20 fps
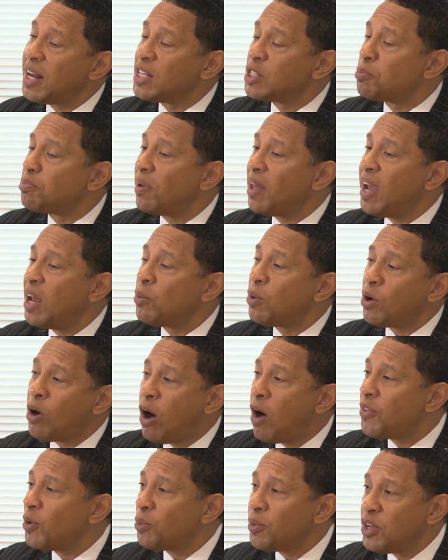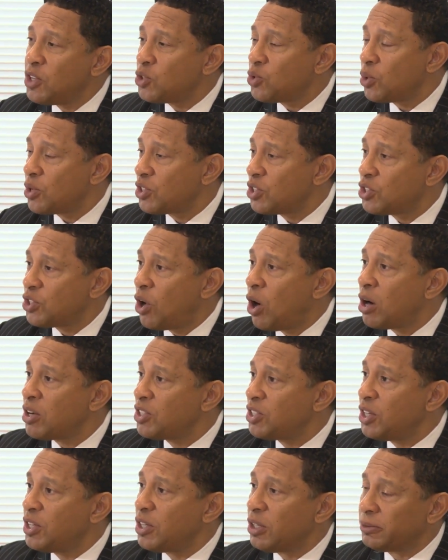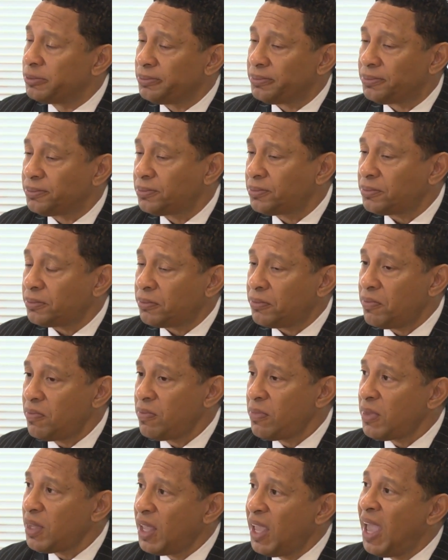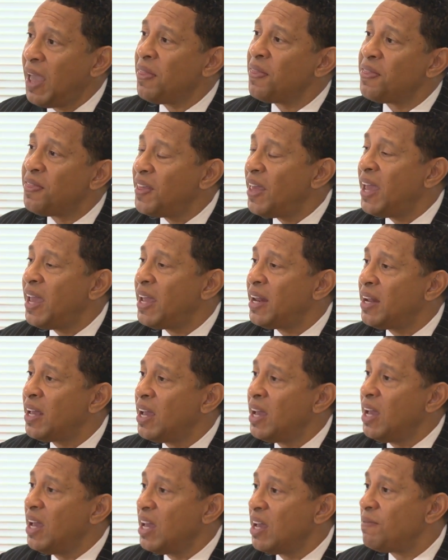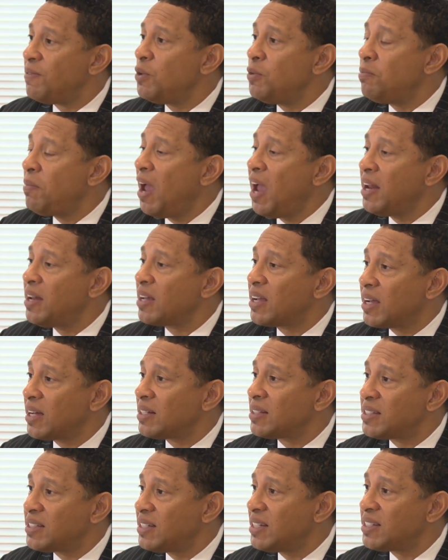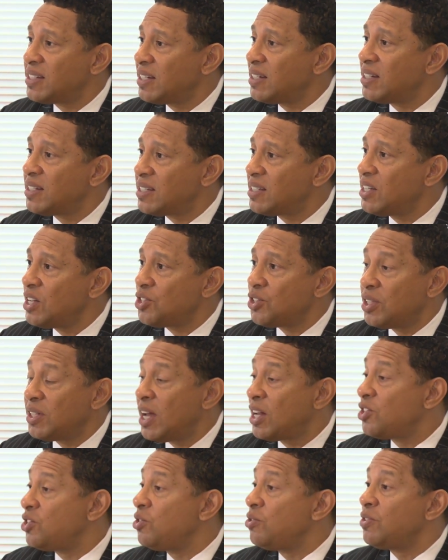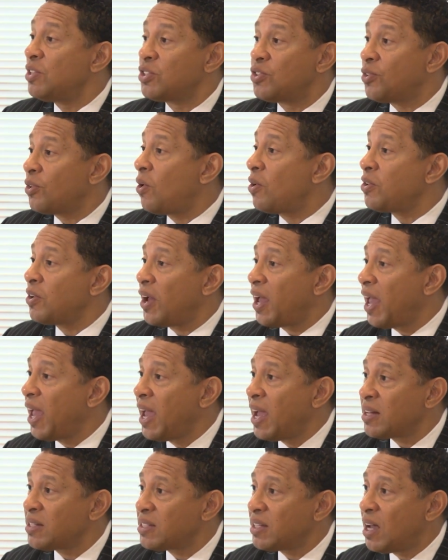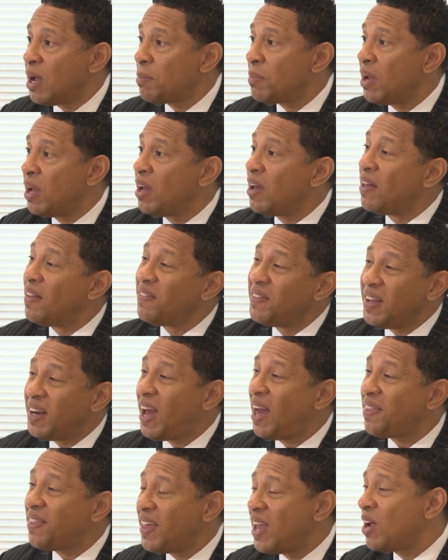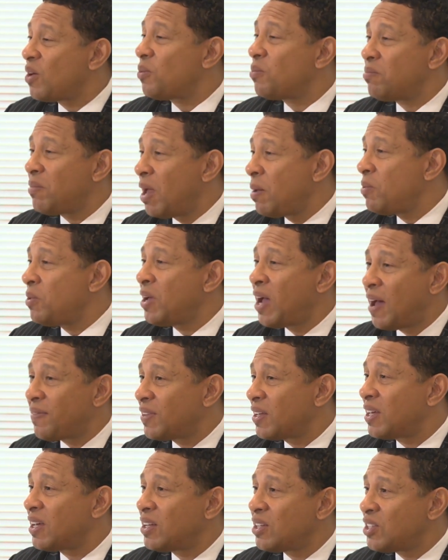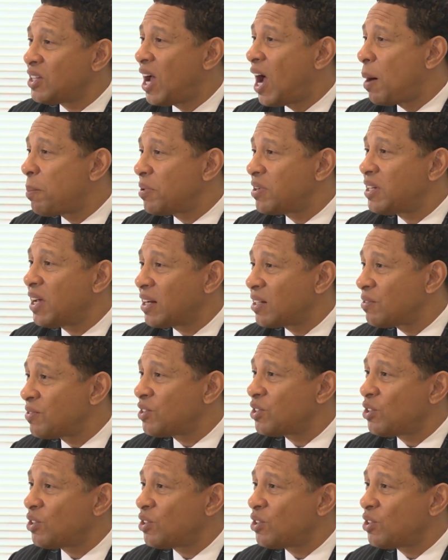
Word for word: and explain what all the resources are to you. And then, if you've made the consistent decision that you just thrown your hands up, then I think maybe we have to get child protective